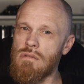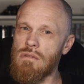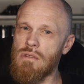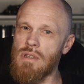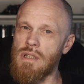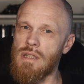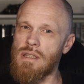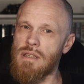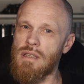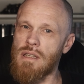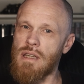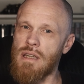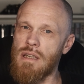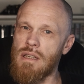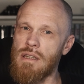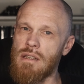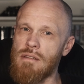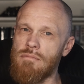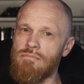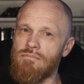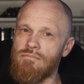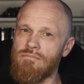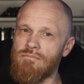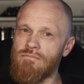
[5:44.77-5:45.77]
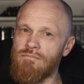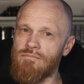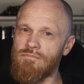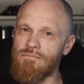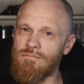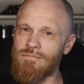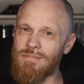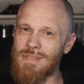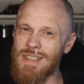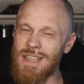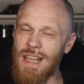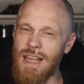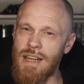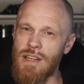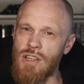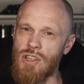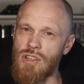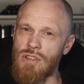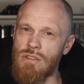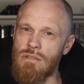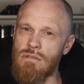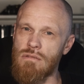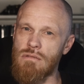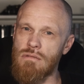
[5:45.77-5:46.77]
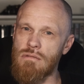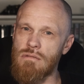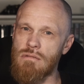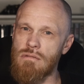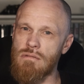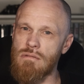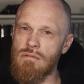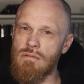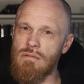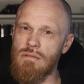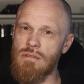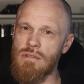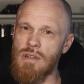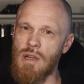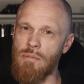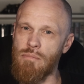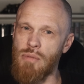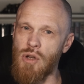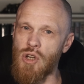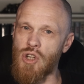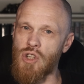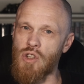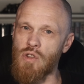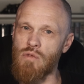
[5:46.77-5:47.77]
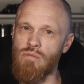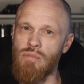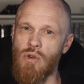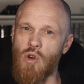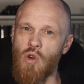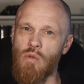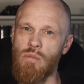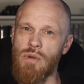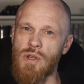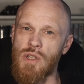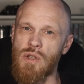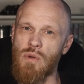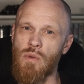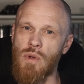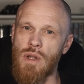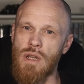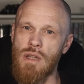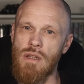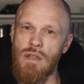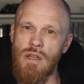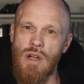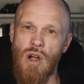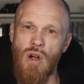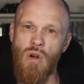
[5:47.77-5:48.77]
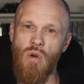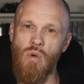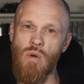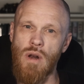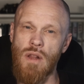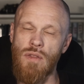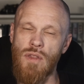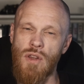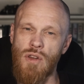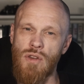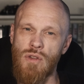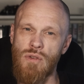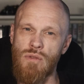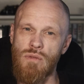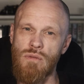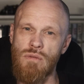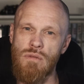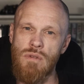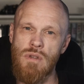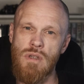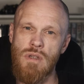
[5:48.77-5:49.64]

It's a tension, a push and pull between the old and the new.